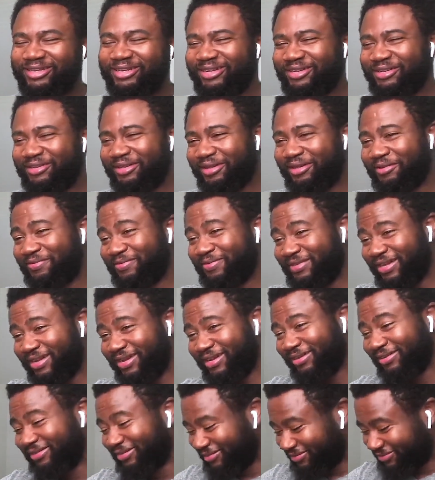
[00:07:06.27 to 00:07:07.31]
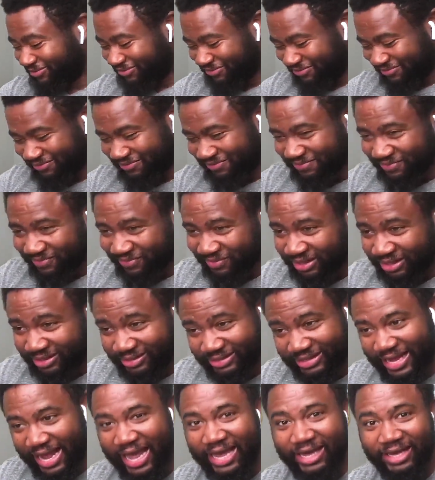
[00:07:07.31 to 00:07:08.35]
I'm dead.
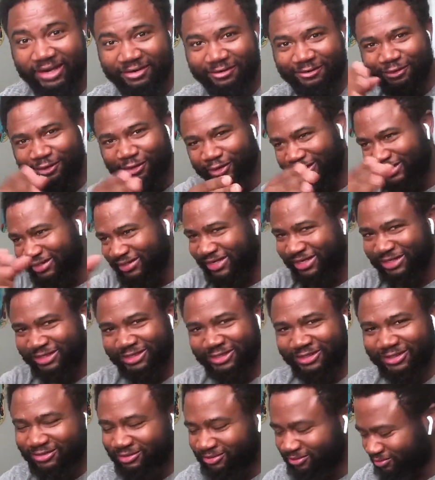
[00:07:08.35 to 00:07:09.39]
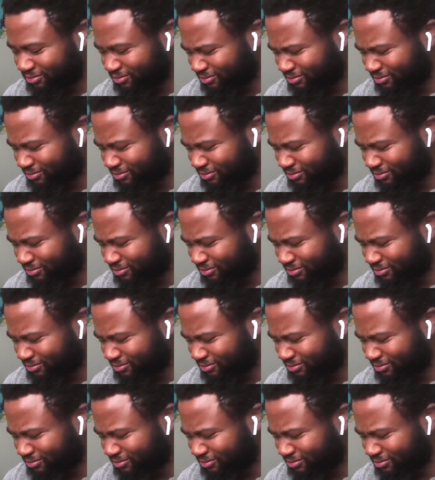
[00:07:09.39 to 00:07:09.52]
Dying for attention.